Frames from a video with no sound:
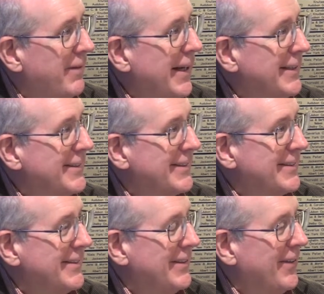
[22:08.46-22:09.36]
Faience
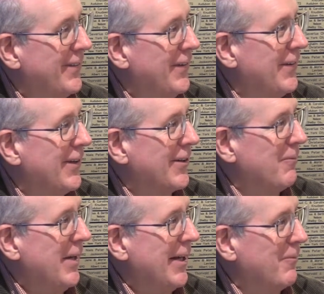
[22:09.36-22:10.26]
is no longer
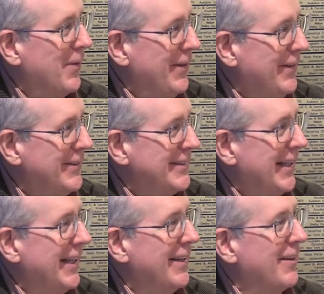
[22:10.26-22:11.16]
being produced,
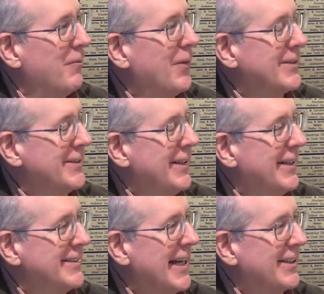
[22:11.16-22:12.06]
and the porcelain
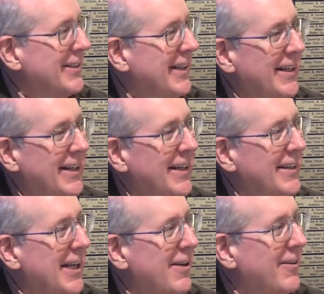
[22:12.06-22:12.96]
is actually
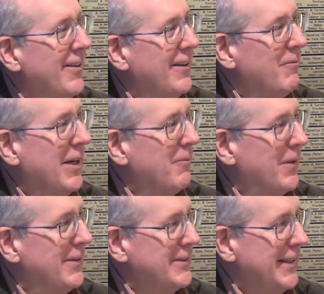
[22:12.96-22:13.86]
now being
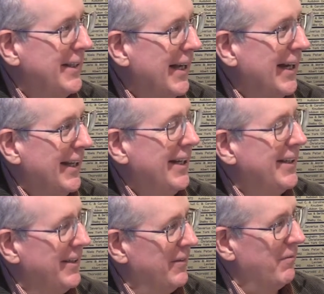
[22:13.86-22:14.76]
produced in Thailand,